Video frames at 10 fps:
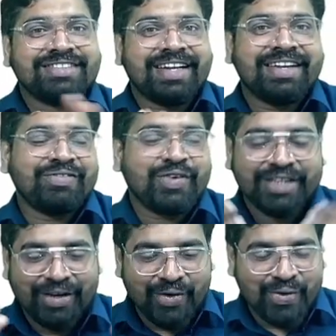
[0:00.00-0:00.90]
right?
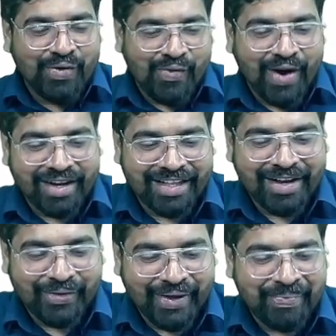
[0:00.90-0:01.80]
They don't know what they are
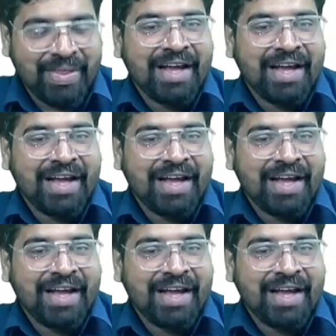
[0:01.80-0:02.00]
doing.